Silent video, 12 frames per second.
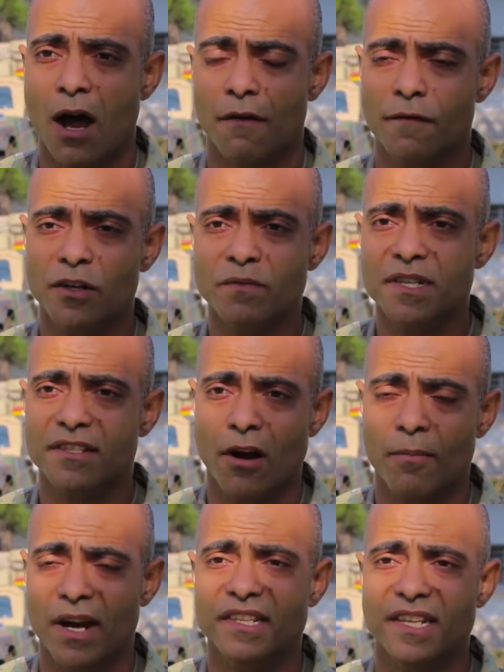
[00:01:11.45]
First we
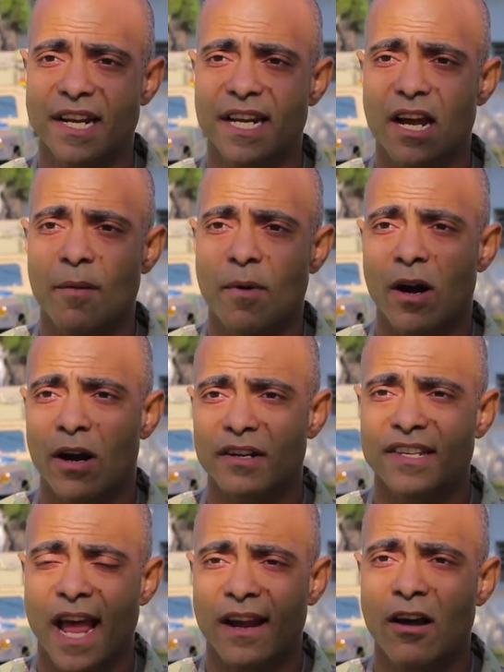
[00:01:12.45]
start by setting up our
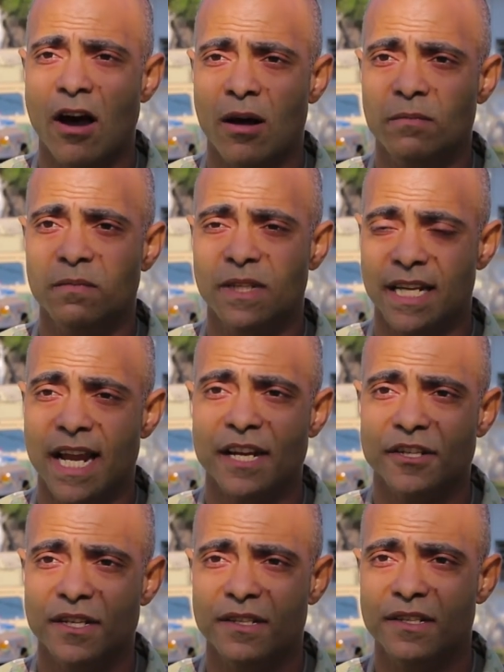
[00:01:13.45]
SATCOM
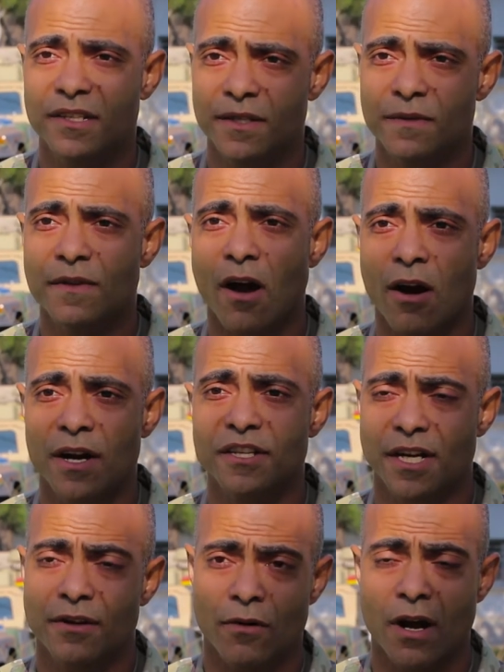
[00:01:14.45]
connections to the
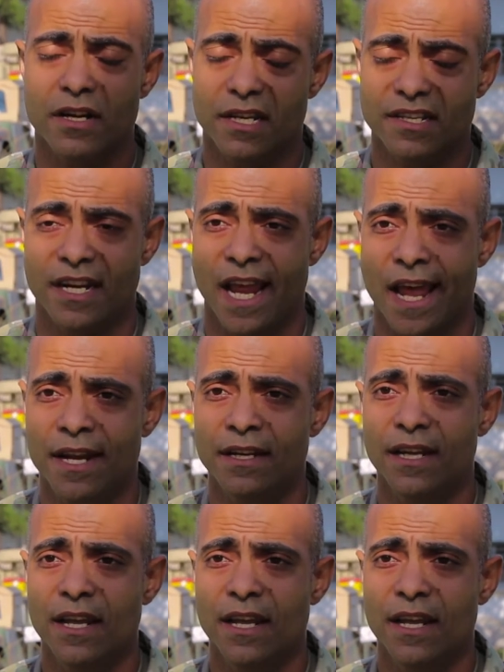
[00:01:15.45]
RHN or our distant end.